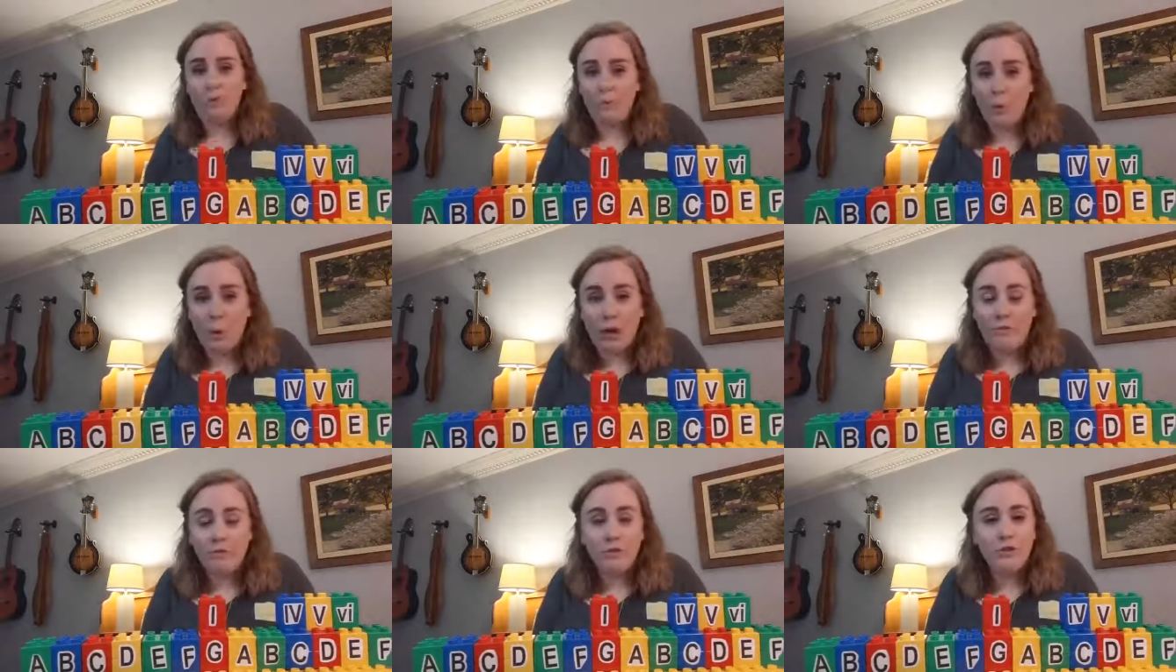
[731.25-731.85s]
You
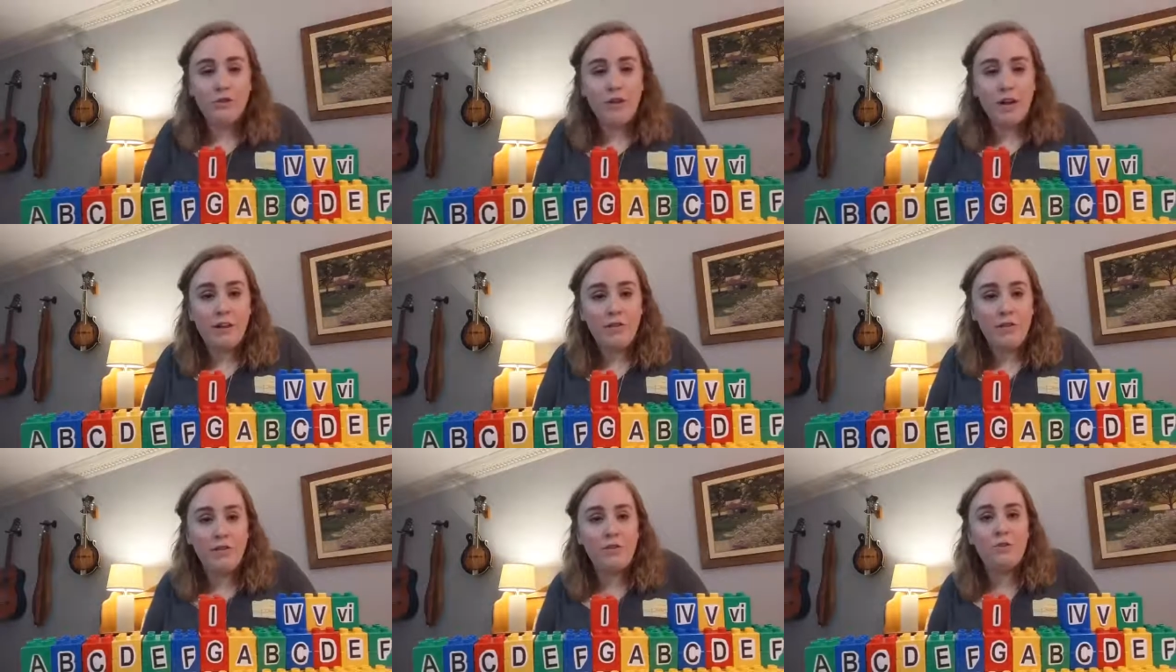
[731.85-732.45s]
have your
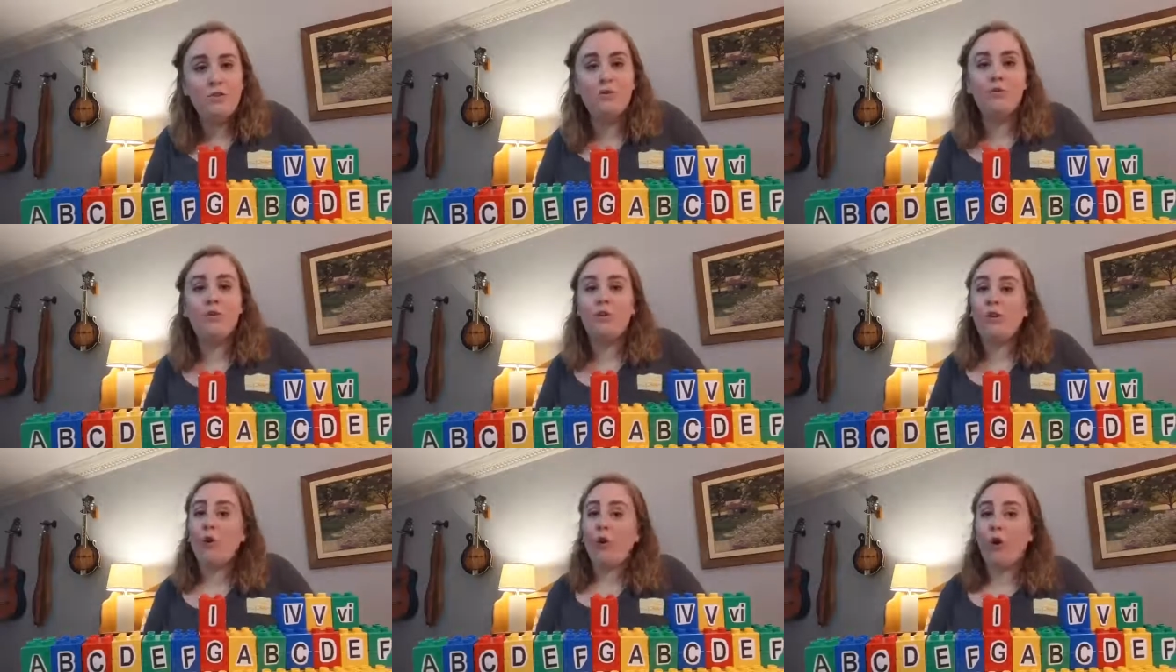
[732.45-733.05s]
challenge,
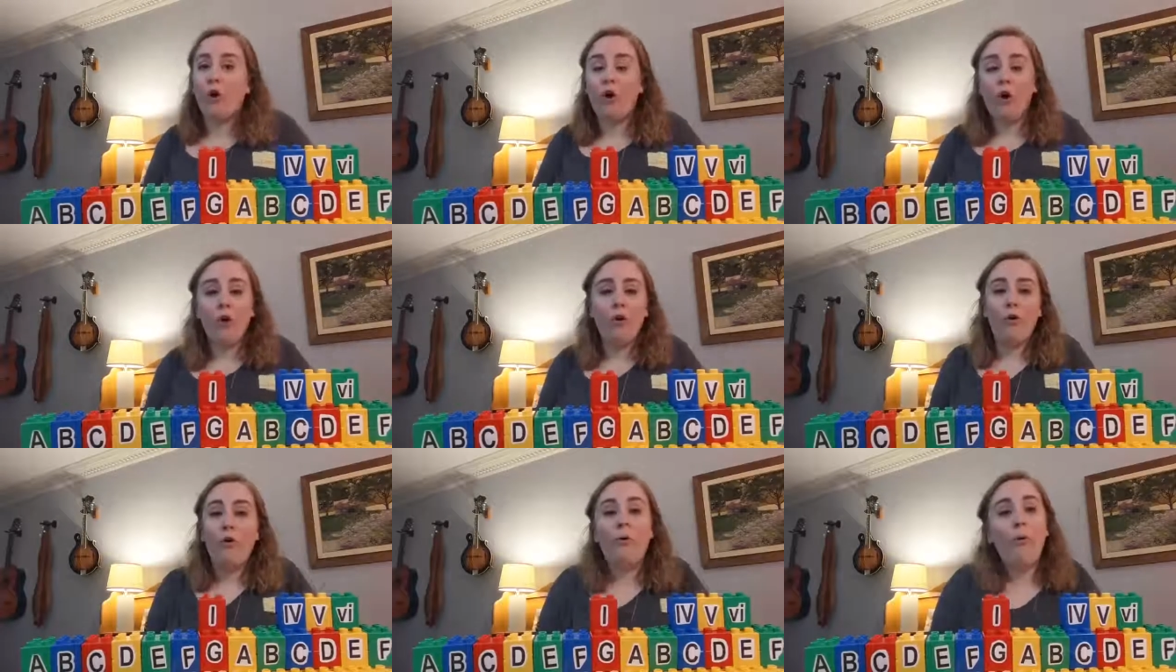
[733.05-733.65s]

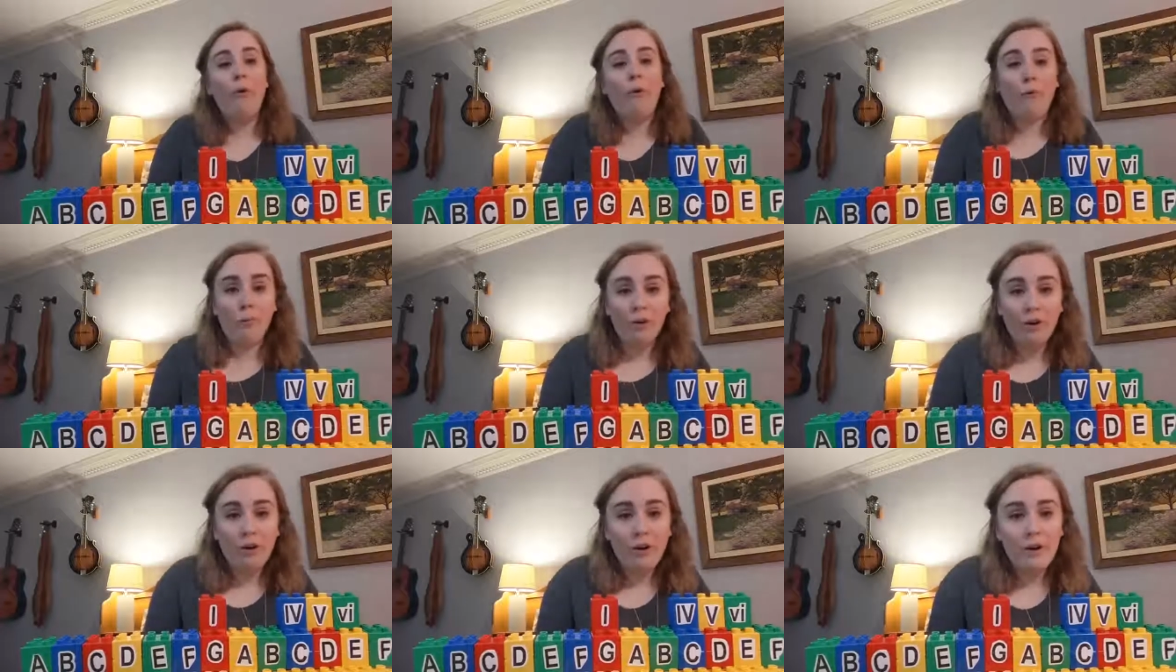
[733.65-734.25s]
go
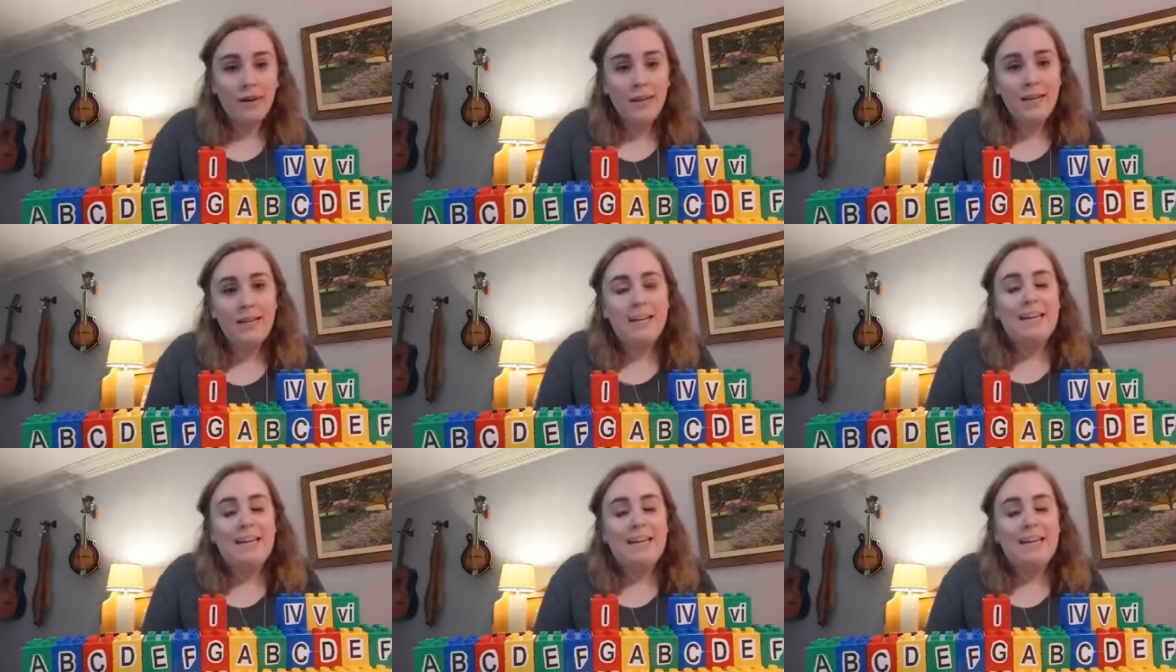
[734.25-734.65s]
work on it,